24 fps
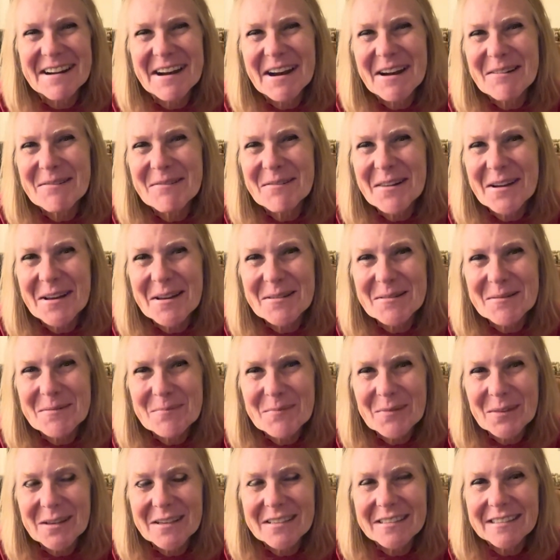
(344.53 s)
I went and
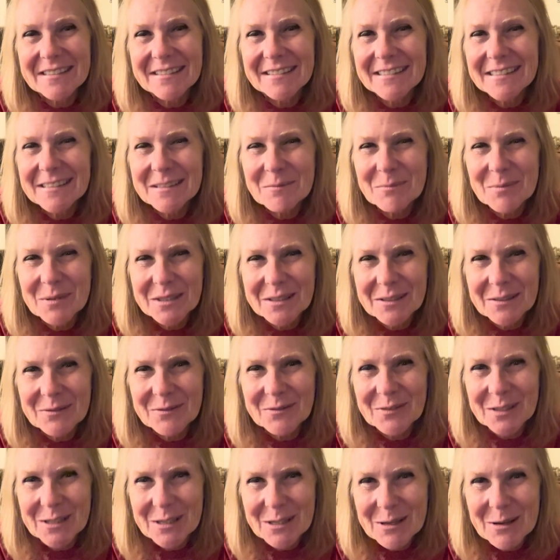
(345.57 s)
played a little bit of
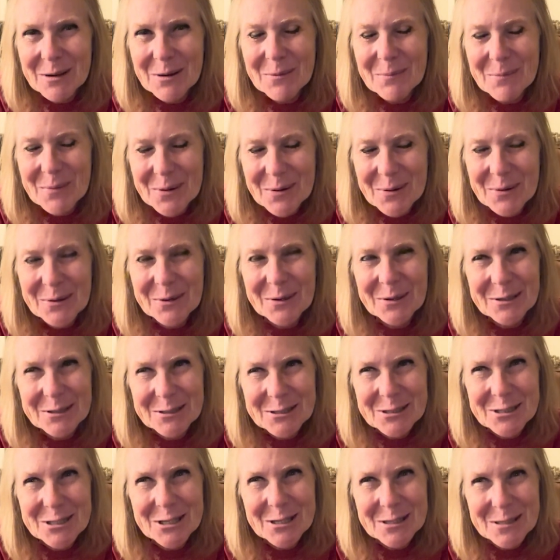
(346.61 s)
video poker
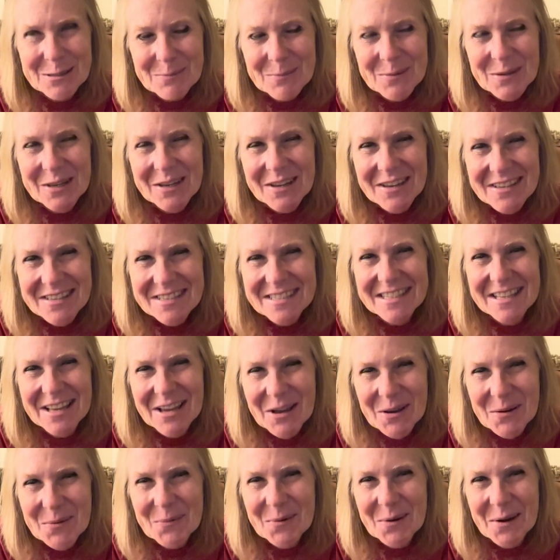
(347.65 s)
just because
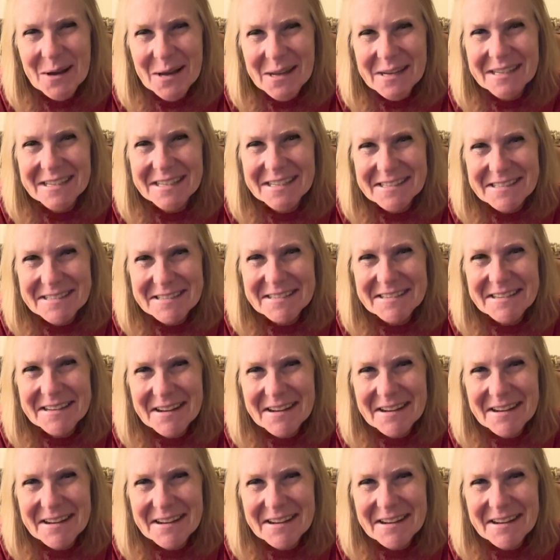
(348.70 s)
I wanted